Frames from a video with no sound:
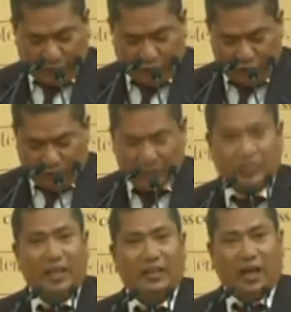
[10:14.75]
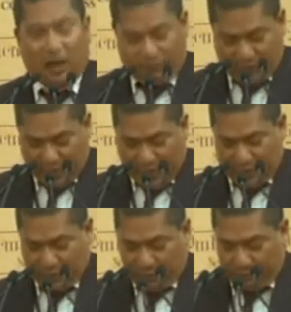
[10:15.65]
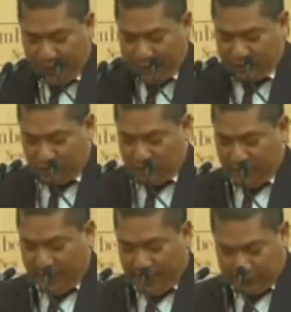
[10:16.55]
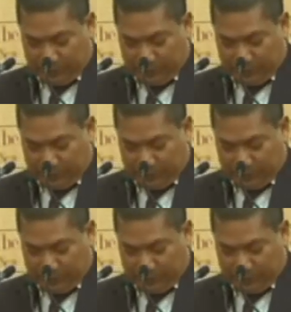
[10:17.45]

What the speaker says: of the universal love and compassion